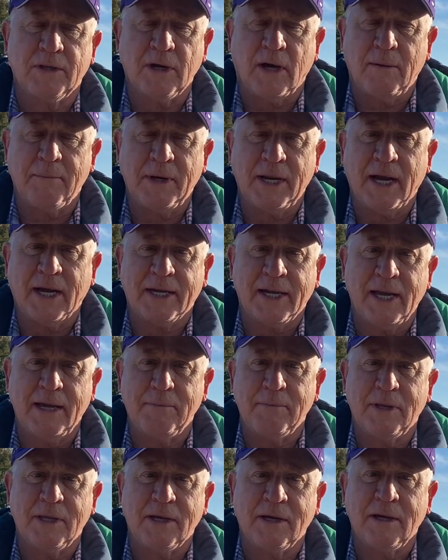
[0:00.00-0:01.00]
Tom and I
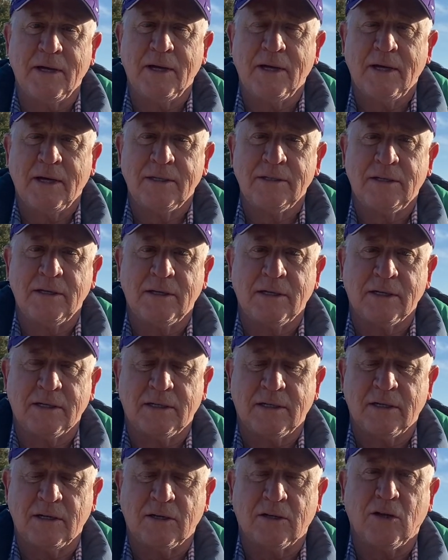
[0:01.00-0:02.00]
came to the
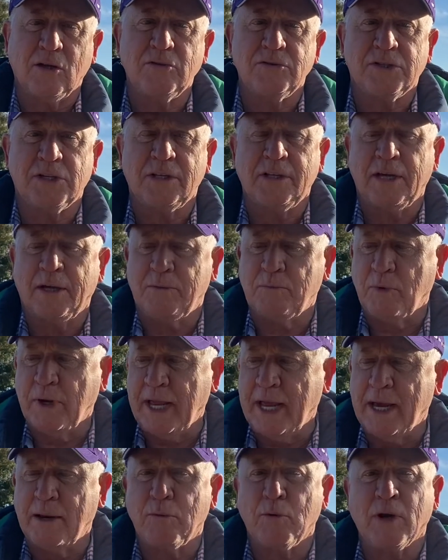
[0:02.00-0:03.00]
conclusion that we
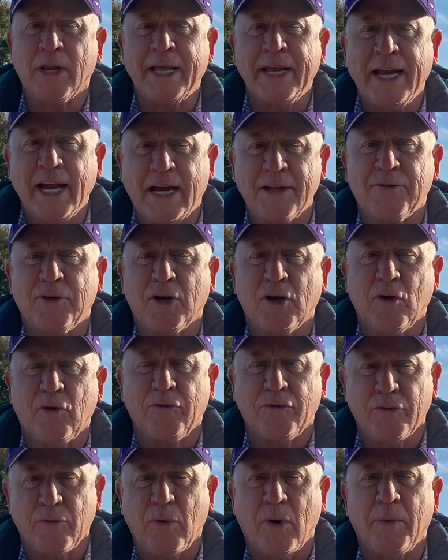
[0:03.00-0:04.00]
hadn't really got to go
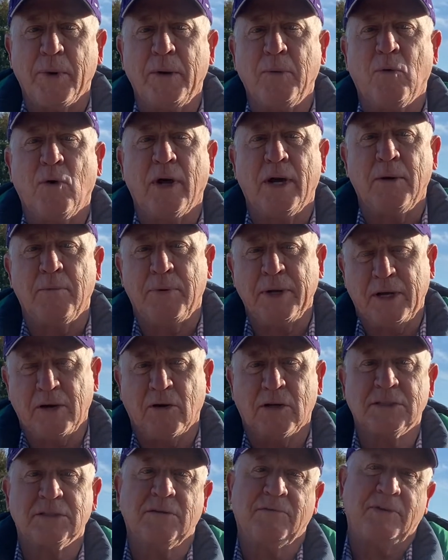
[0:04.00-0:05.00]
through what we wanted
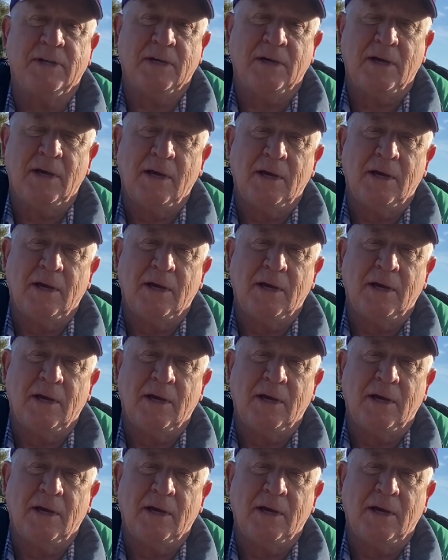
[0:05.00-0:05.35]
because of the